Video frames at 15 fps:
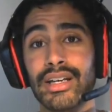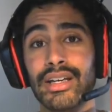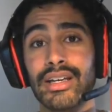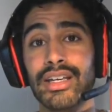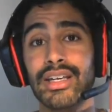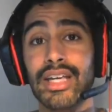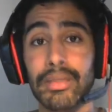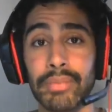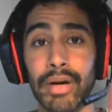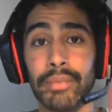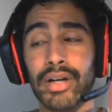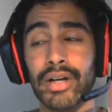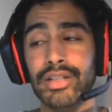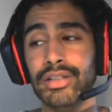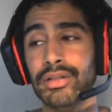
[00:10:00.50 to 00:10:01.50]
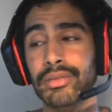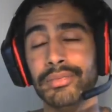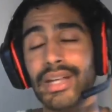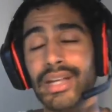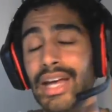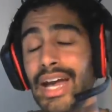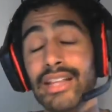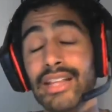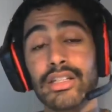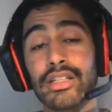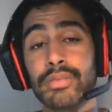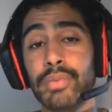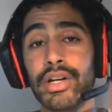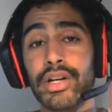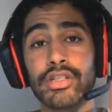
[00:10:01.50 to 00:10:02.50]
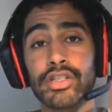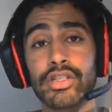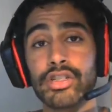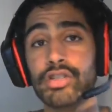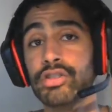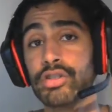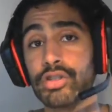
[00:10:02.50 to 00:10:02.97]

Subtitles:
keep up on you. At this point, just use your